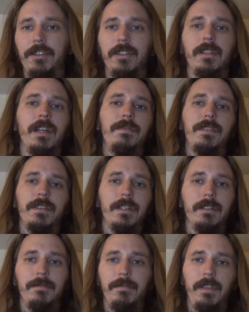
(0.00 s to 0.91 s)
She loves
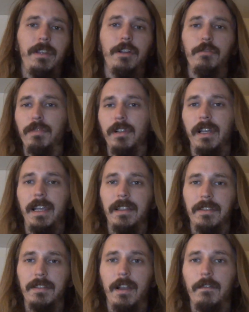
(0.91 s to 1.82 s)
to, you know, play
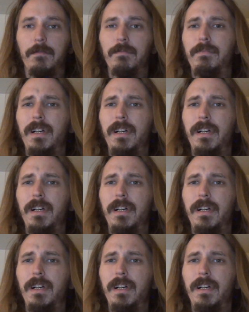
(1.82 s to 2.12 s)
and stuff.